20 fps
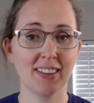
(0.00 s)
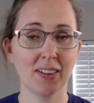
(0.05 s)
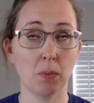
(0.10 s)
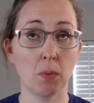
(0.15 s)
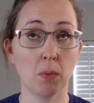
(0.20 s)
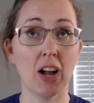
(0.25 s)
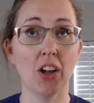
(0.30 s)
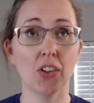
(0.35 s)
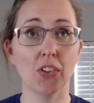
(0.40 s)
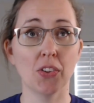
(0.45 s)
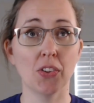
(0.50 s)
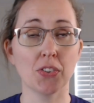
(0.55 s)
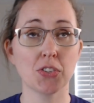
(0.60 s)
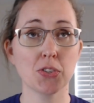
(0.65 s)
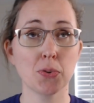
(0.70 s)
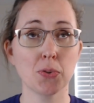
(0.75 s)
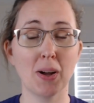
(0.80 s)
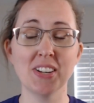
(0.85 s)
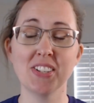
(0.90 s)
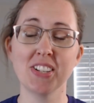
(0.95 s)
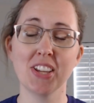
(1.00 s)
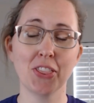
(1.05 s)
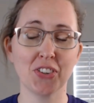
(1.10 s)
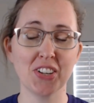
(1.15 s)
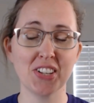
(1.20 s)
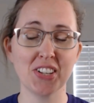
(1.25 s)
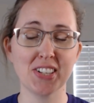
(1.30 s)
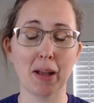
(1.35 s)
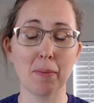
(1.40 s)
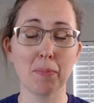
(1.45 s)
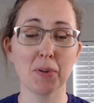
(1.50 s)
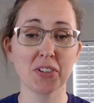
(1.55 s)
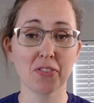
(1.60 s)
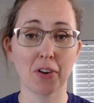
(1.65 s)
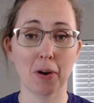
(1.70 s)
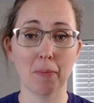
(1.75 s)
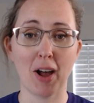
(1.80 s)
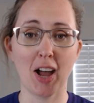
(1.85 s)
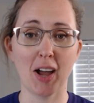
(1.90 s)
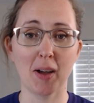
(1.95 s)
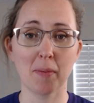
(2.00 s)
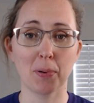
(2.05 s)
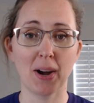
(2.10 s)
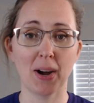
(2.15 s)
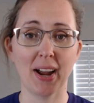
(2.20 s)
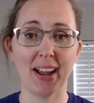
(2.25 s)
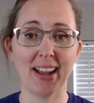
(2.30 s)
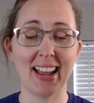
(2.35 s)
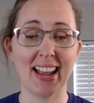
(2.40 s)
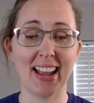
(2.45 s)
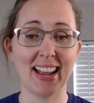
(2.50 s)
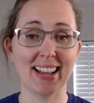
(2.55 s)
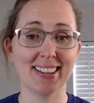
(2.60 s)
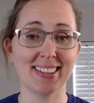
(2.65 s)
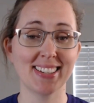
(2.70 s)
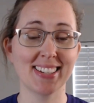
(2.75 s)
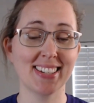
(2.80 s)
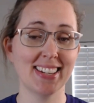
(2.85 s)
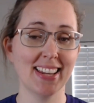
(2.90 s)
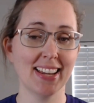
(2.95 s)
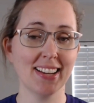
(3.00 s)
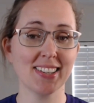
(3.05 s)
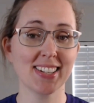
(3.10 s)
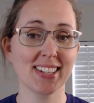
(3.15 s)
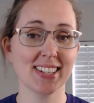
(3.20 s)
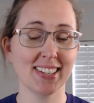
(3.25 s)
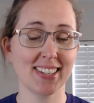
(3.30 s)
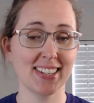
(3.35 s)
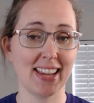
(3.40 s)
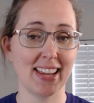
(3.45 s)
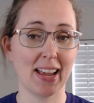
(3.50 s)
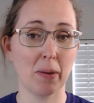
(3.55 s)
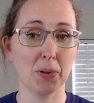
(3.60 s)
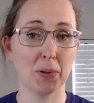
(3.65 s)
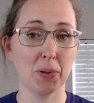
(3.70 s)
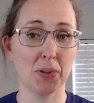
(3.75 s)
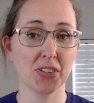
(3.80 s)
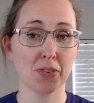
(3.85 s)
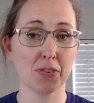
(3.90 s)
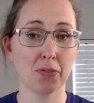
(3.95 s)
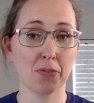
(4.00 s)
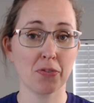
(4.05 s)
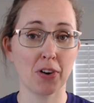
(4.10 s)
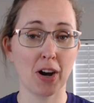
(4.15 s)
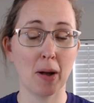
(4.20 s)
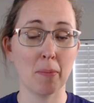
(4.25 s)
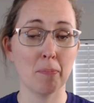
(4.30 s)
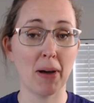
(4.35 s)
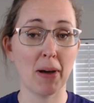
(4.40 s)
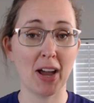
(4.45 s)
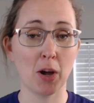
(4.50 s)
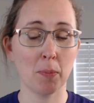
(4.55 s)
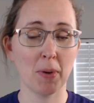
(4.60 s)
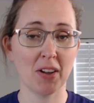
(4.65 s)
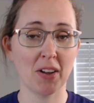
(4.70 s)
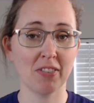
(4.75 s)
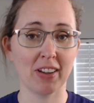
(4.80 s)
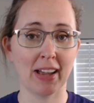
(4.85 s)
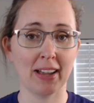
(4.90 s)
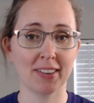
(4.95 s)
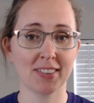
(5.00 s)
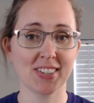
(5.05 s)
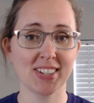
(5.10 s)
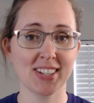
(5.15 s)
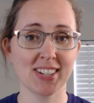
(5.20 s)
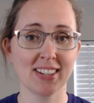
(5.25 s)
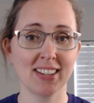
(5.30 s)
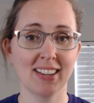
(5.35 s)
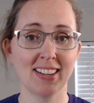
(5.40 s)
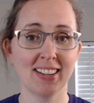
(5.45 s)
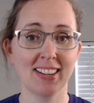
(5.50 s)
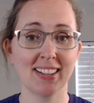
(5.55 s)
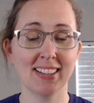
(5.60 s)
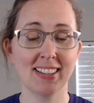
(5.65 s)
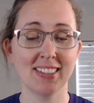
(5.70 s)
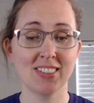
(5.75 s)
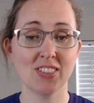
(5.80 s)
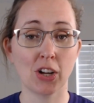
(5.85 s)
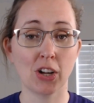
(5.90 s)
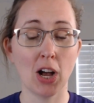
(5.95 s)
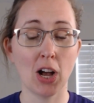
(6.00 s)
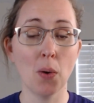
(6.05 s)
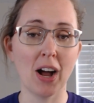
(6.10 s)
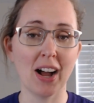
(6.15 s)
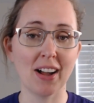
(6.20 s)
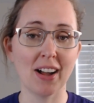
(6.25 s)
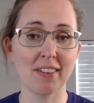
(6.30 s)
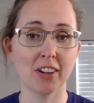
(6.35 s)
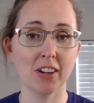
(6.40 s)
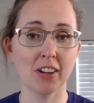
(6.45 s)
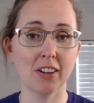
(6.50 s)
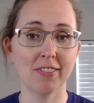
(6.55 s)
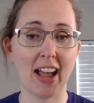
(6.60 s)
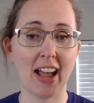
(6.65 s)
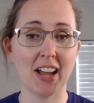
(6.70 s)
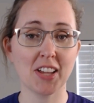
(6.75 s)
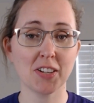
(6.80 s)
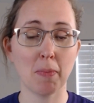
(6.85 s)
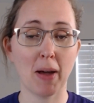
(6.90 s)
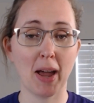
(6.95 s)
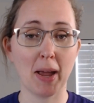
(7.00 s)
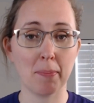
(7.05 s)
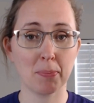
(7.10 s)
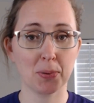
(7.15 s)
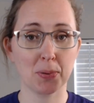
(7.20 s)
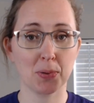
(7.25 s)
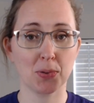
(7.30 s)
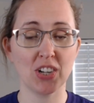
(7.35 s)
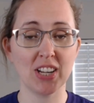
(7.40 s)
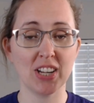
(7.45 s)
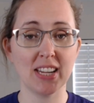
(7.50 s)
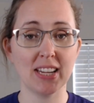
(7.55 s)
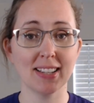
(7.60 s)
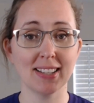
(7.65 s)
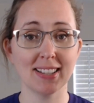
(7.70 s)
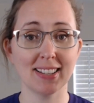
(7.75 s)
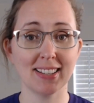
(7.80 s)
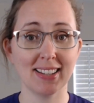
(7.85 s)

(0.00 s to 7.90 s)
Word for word: Well, 23 samples from Ombre, and six samples from BiomeFX to go off of as my pre